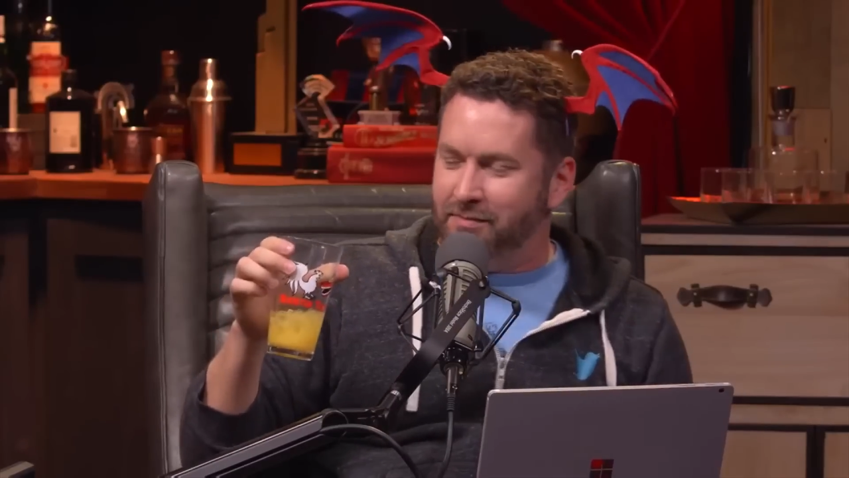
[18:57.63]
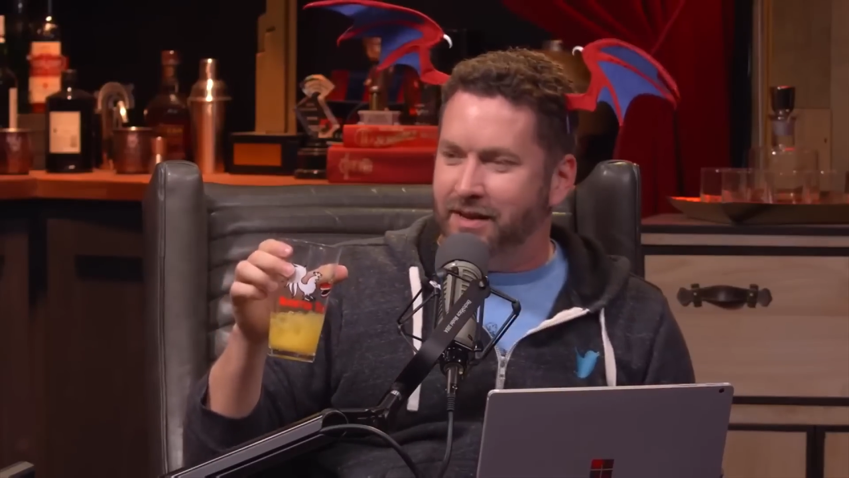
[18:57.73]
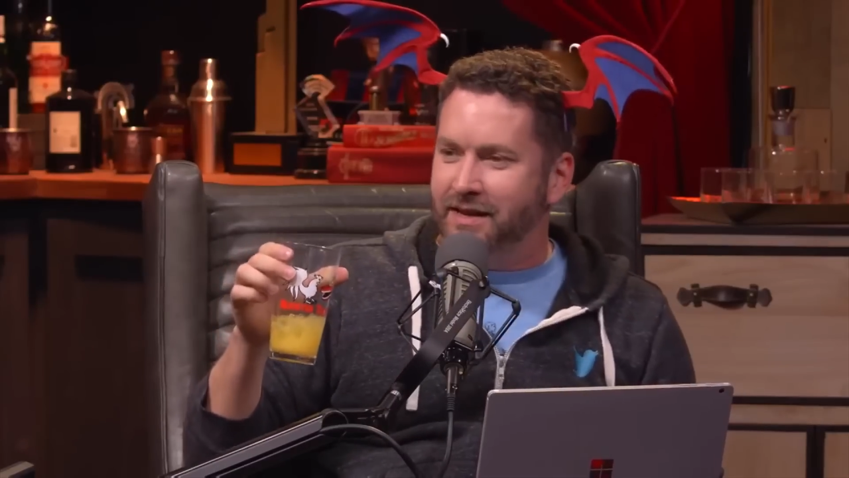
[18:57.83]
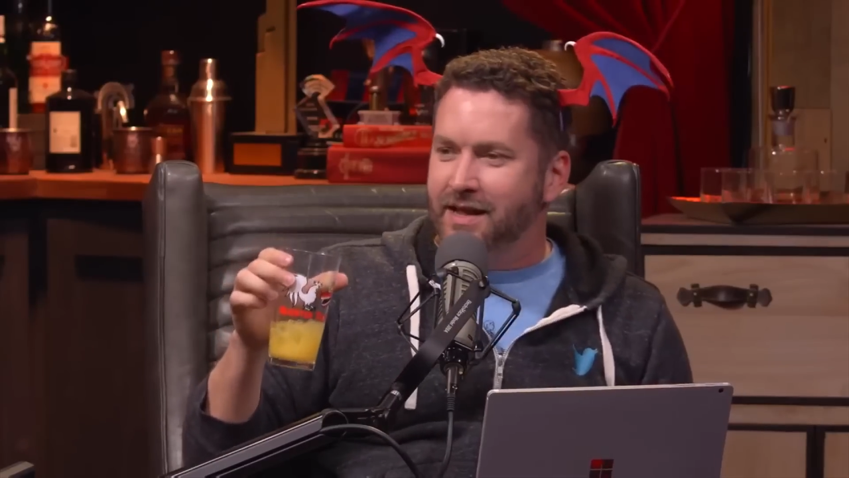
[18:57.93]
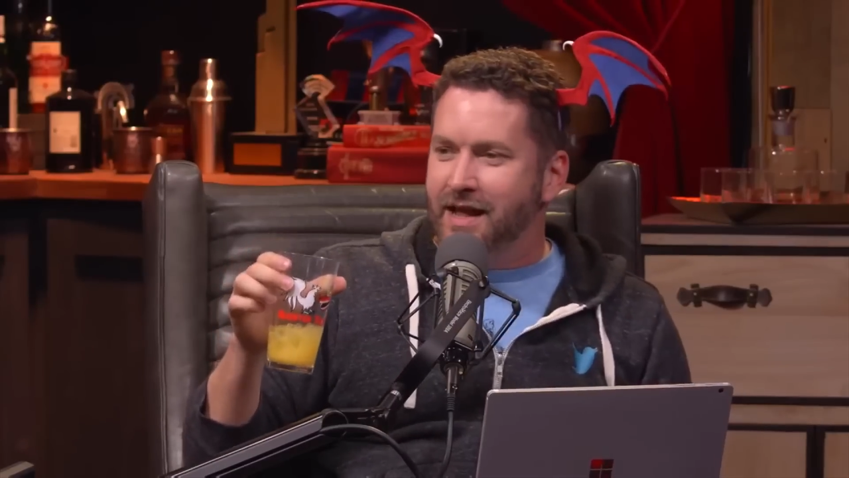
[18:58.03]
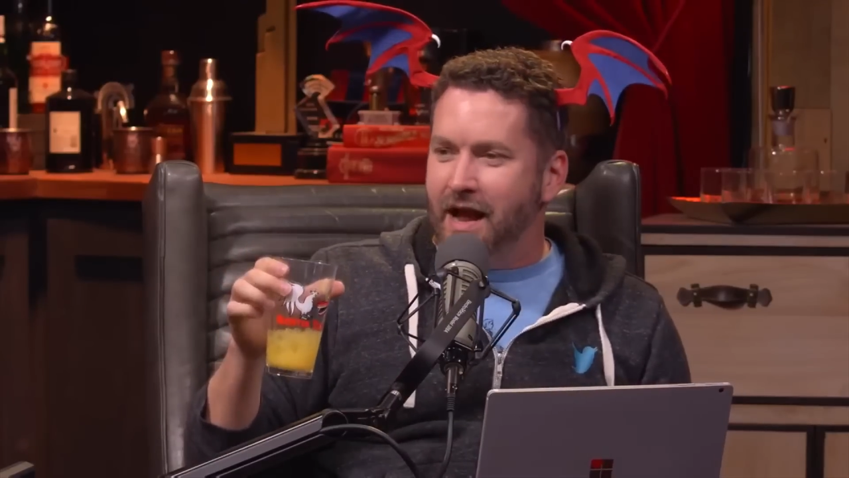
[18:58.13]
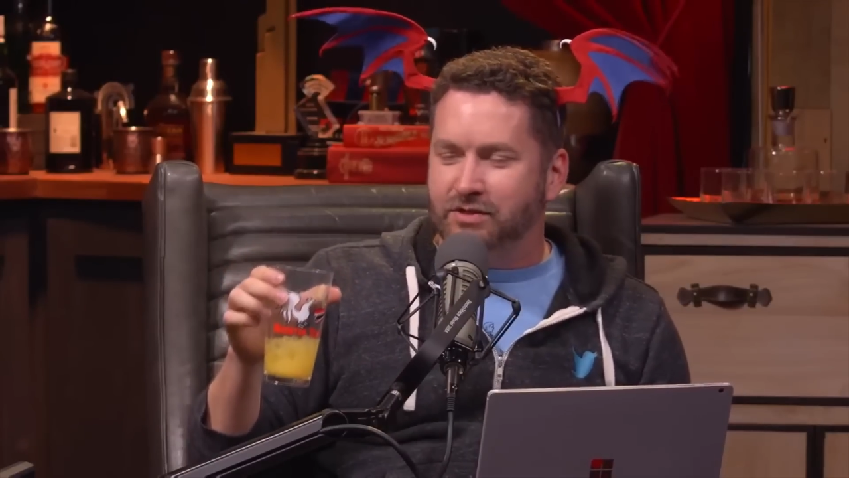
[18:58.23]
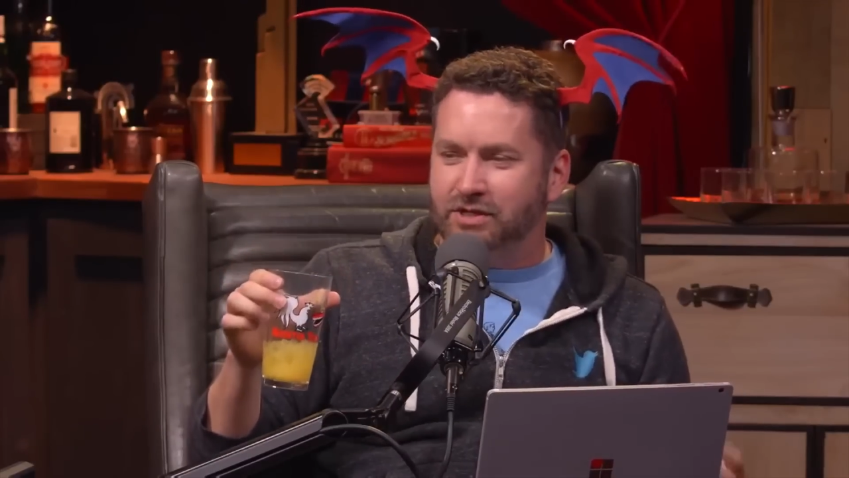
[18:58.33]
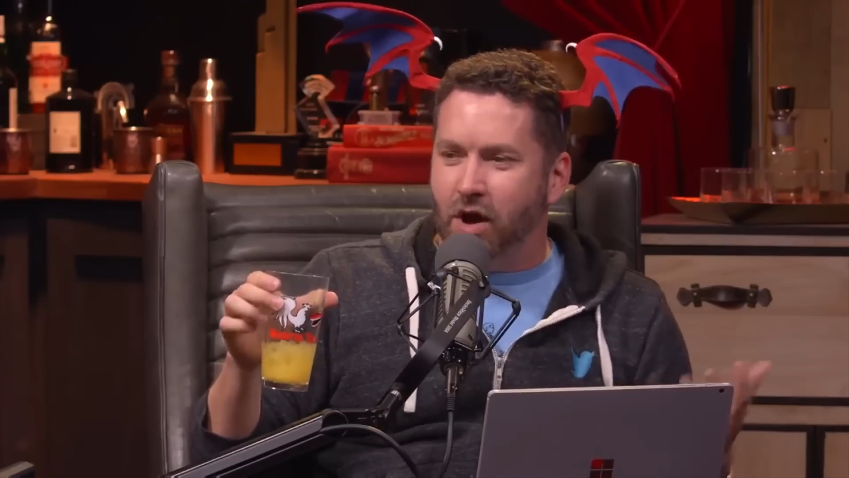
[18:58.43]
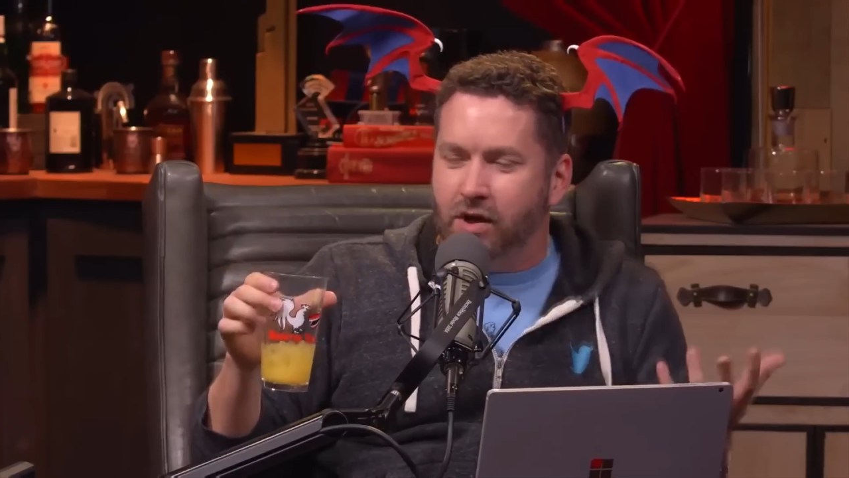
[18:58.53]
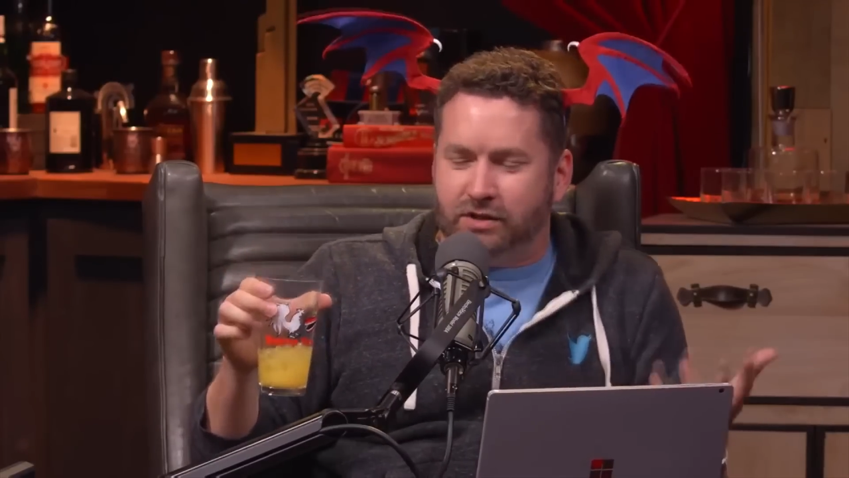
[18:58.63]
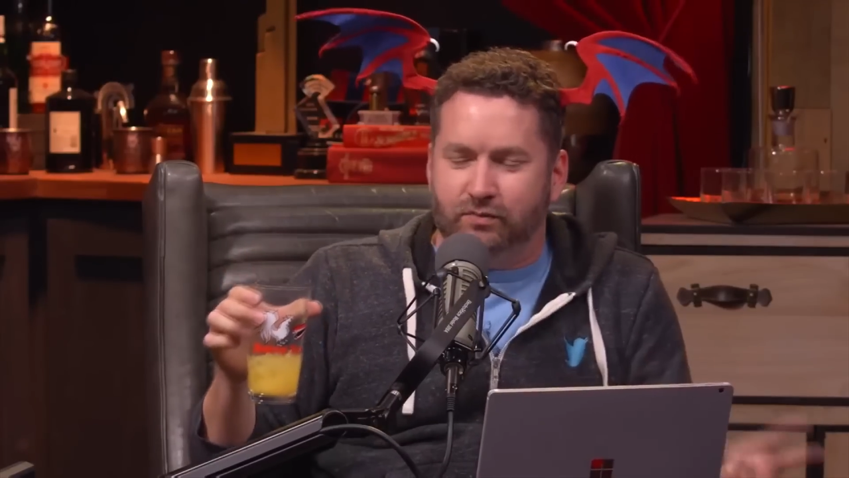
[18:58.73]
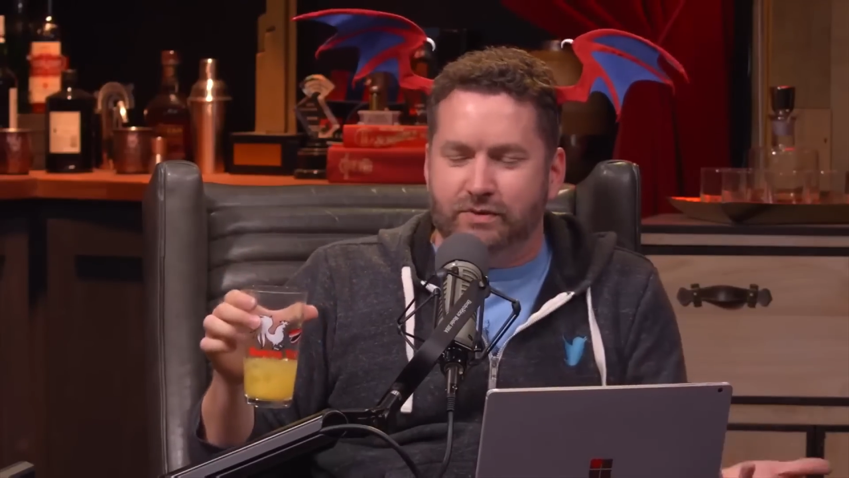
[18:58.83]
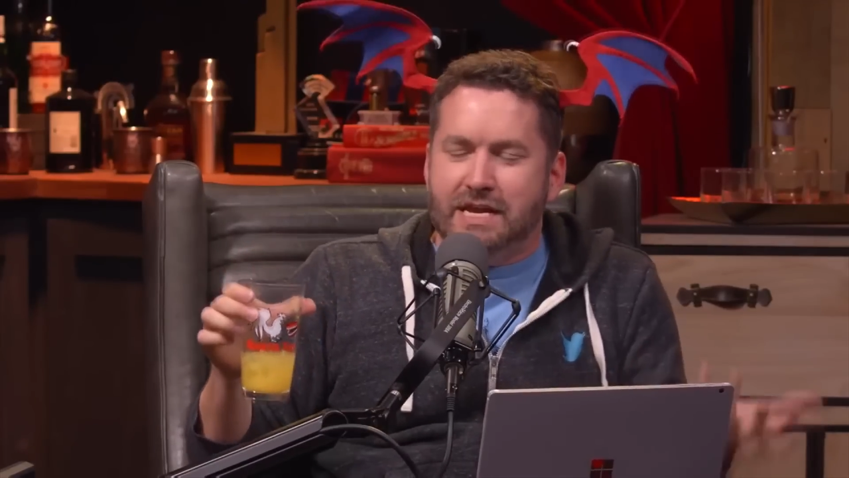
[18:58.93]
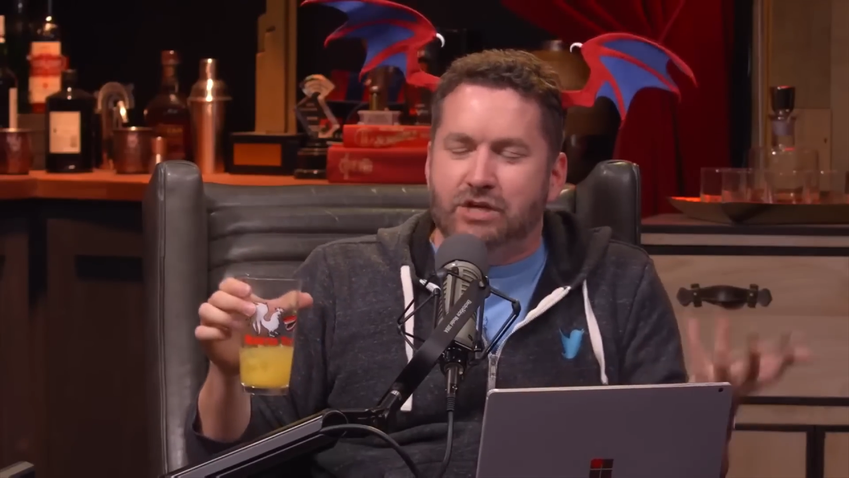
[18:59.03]
but I'm just, it's a
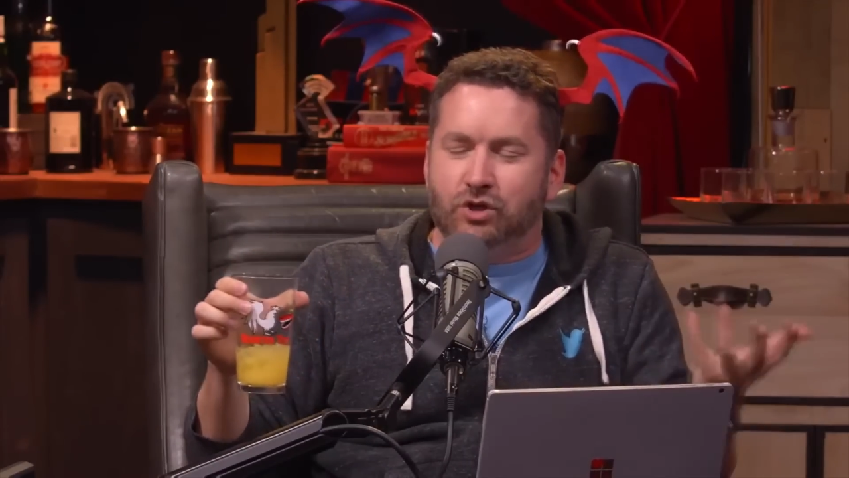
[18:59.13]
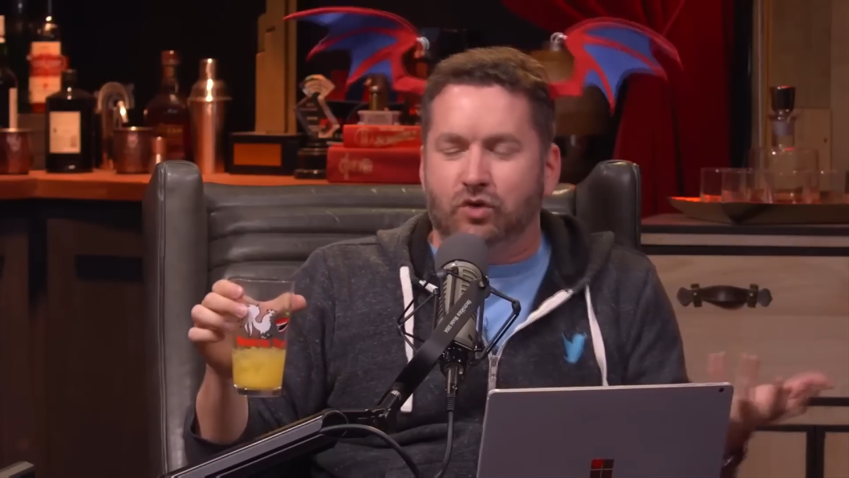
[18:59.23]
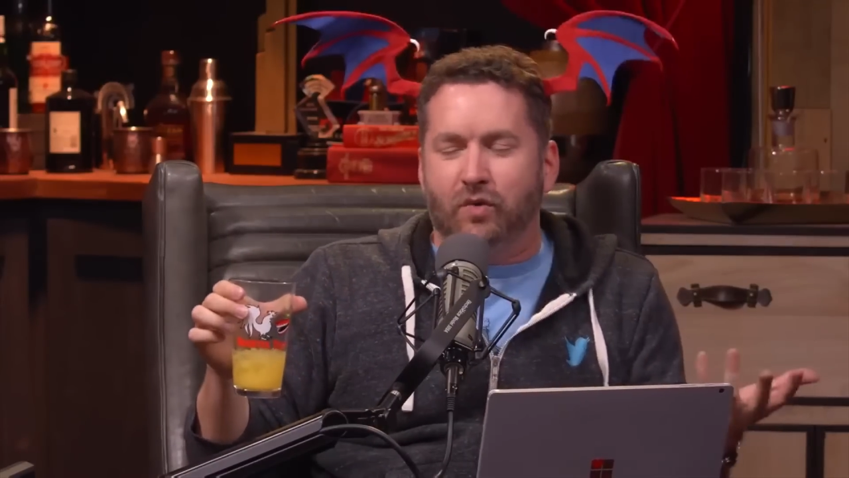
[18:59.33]
knee-jerk